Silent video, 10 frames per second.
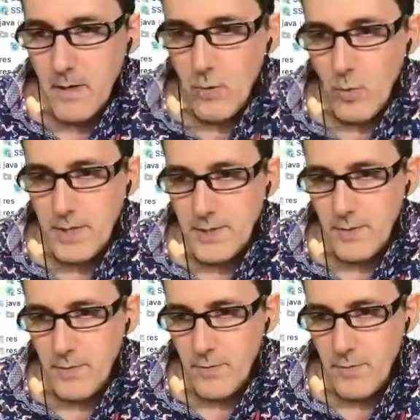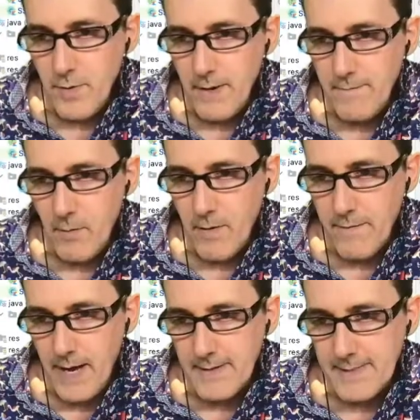1, 2, 3, 4,
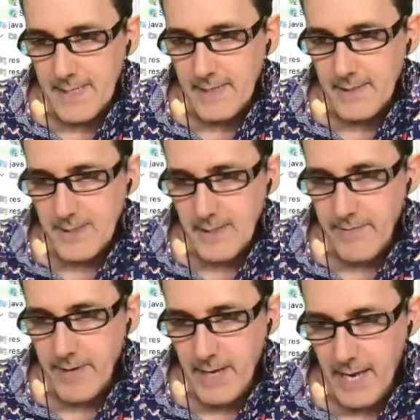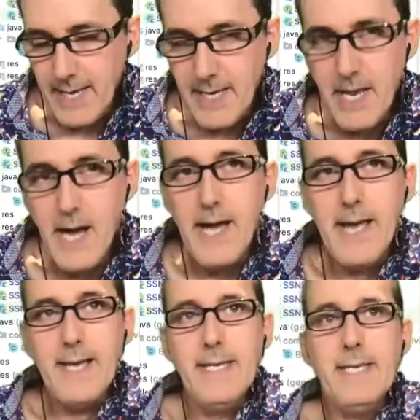5, 6, 7, 8,
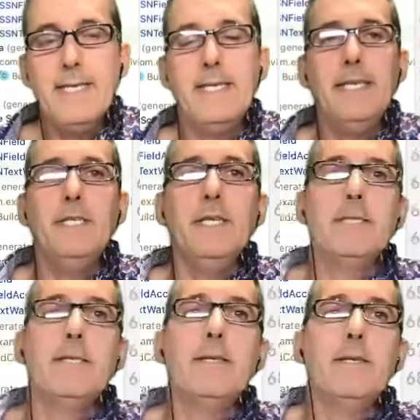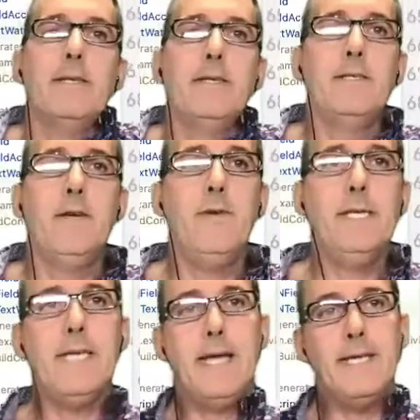9 digits. So it is
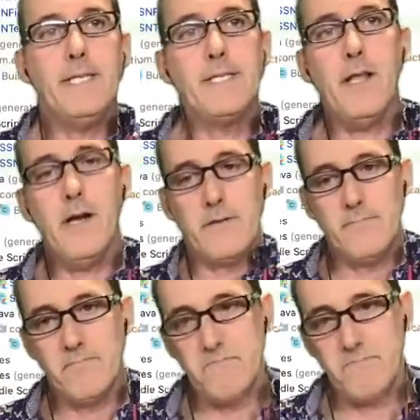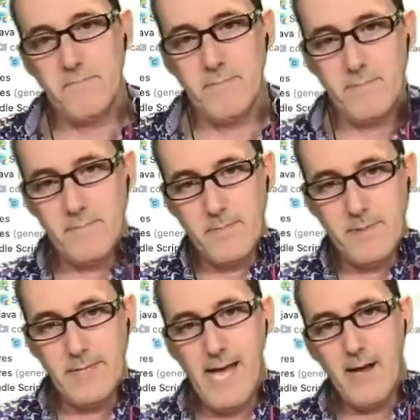9 digits long.
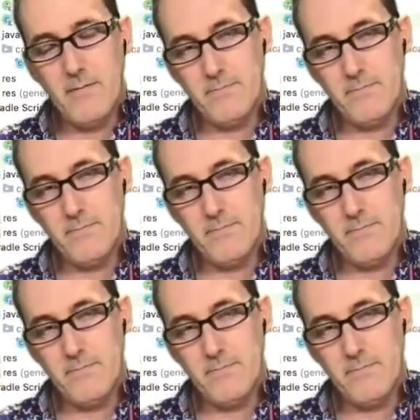Now,